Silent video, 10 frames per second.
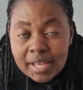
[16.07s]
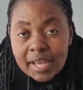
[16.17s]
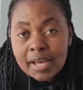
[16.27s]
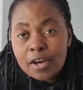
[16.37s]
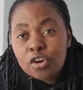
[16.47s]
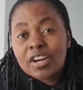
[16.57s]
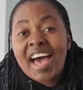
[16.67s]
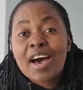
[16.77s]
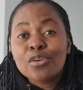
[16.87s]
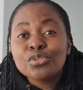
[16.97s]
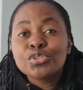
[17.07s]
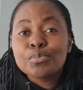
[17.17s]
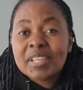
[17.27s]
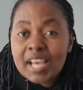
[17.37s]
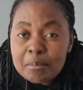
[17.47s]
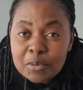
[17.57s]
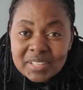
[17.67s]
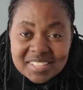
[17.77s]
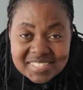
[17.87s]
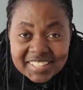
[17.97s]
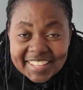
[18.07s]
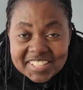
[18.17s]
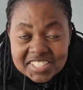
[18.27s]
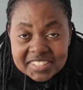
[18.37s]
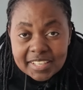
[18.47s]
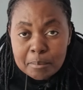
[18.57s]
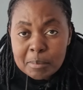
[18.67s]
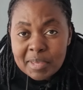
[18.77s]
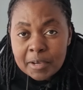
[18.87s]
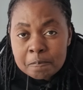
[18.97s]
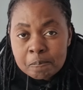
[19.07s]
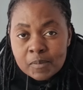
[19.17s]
on how to become a real estate agent in Namibia.